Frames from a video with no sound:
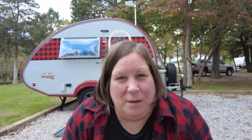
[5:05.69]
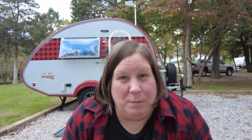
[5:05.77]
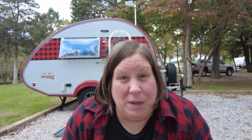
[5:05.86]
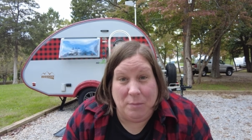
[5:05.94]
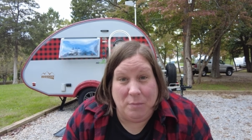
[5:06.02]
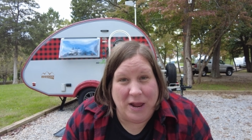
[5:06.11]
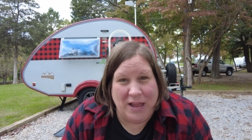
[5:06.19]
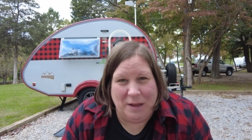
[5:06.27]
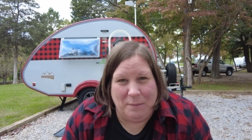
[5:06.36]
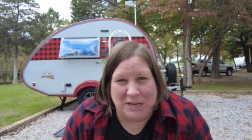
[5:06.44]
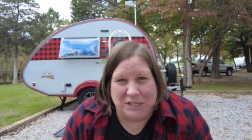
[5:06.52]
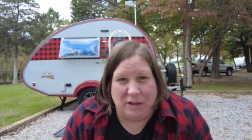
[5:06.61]
me
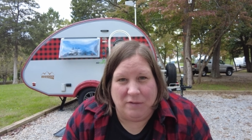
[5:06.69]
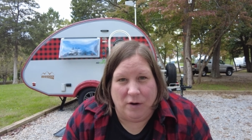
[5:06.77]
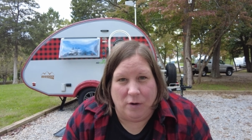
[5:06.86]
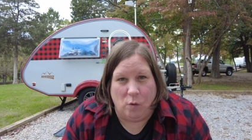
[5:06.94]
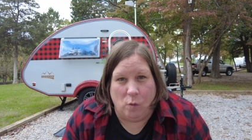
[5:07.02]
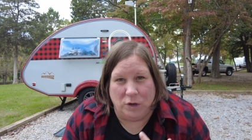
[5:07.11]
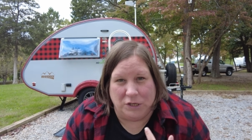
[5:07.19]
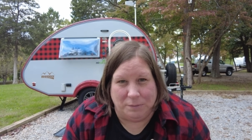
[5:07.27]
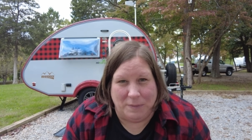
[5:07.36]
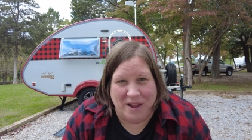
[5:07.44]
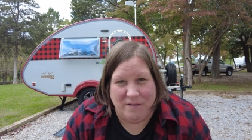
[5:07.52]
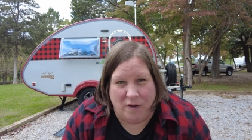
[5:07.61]
breaking my cell phone was
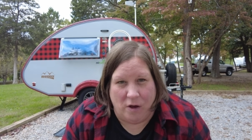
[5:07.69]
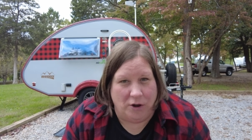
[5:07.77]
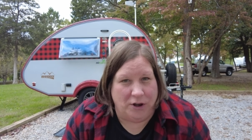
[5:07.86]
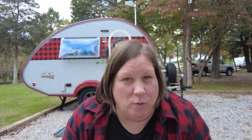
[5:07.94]
my fault.